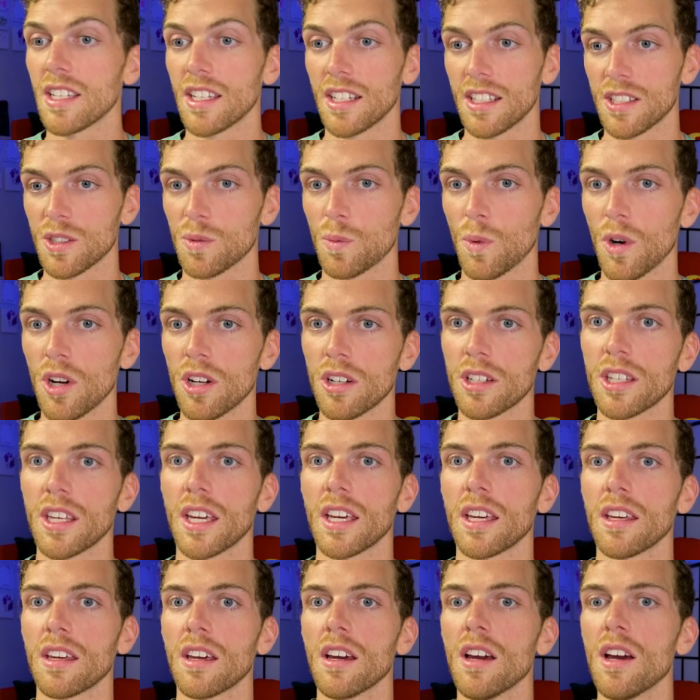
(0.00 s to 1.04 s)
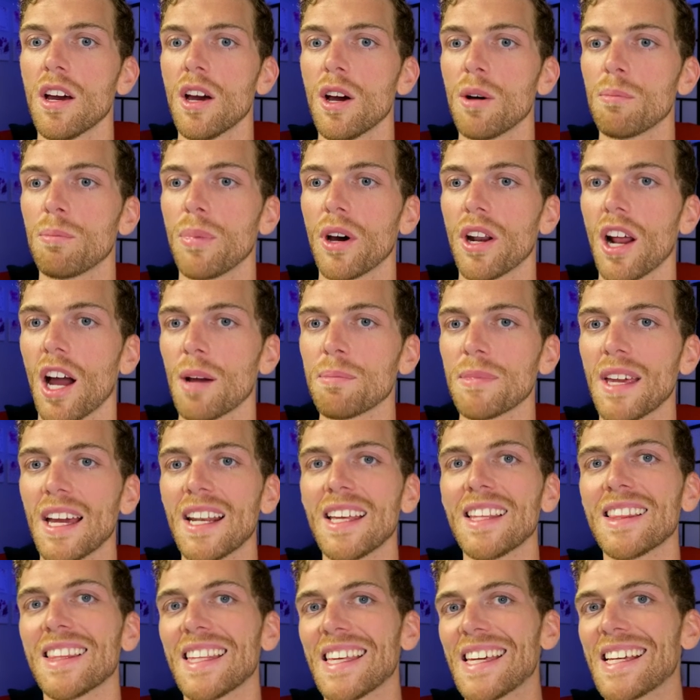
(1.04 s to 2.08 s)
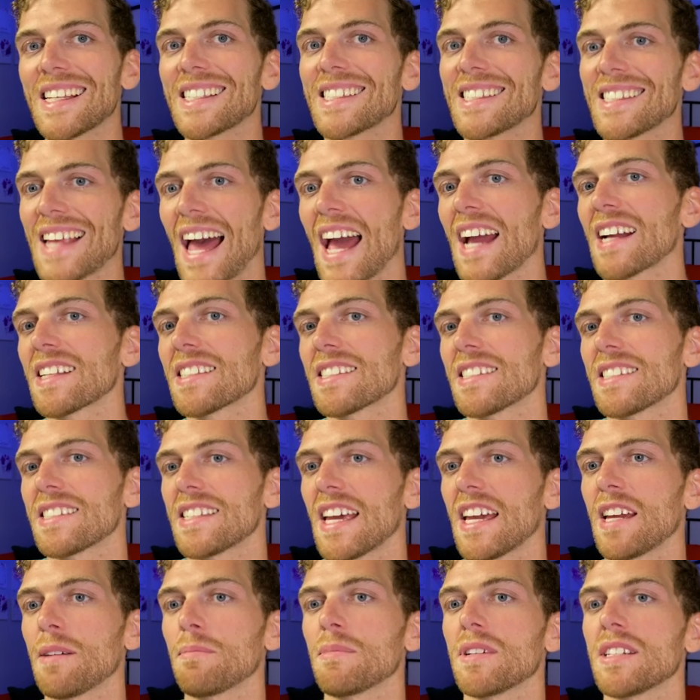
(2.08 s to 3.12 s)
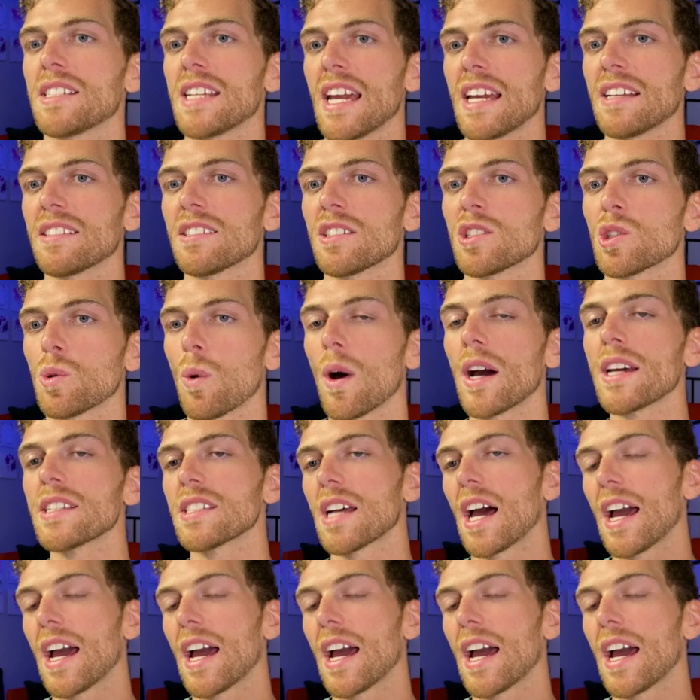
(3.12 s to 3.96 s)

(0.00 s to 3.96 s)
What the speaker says: It is working, but I'm getting the exact same data twice.